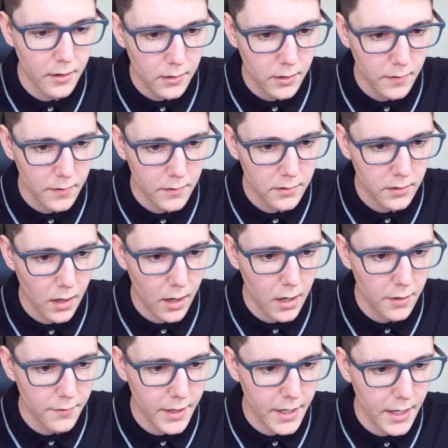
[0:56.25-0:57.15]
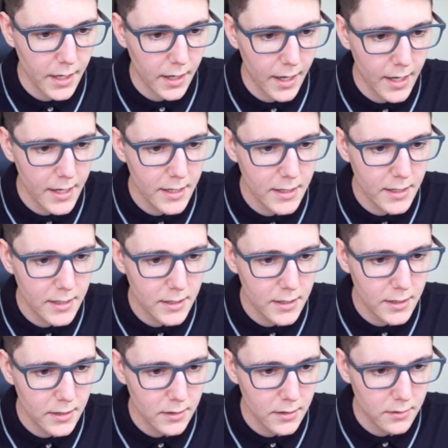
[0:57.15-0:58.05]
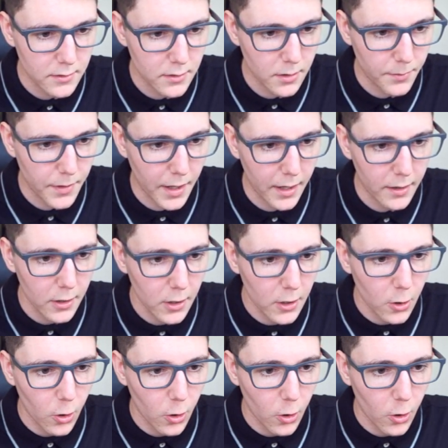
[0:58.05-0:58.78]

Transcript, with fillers: Look at this guy over here. Hey, stop that.